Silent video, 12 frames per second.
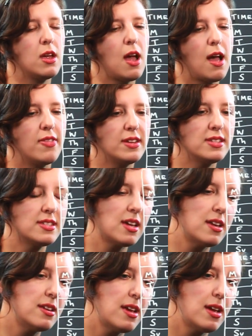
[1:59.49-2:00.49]
And then
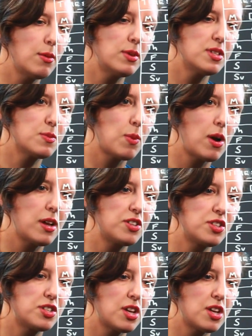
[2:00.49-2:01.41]
Sunday, we just watched.